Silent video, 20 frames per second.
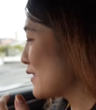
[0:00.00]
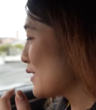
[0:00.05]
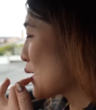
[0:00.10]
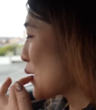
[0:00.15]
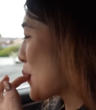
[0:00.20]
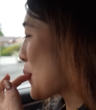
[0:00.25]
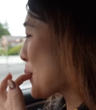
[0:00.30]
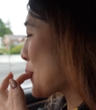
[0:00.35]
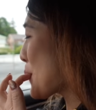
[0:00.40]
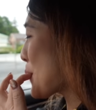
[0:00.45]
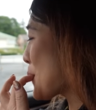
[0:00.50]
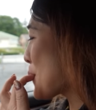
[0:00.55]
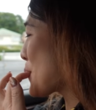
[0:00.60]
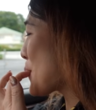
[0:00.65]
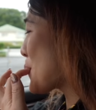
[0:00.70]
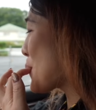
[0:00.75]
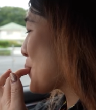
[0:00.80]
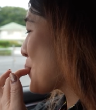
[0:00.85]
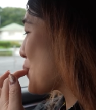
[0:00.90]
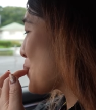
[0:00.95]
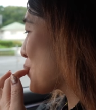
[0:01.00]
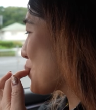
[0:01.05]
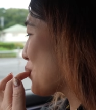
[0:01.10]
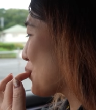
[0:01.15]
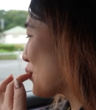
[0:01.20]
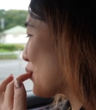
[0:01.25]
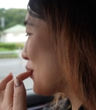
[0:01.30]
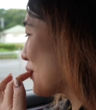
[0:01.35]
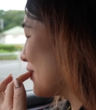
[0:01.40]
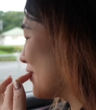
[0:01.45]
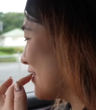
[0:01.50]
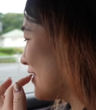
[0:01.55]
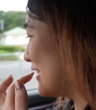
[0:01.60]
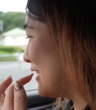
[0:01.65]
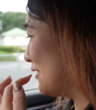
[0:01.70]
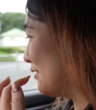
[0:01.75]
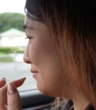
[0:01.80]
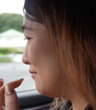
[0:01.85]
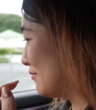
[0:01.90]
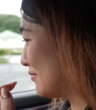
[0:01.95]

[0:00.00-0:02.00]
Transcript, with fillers: You're about to drive on the highway, everything.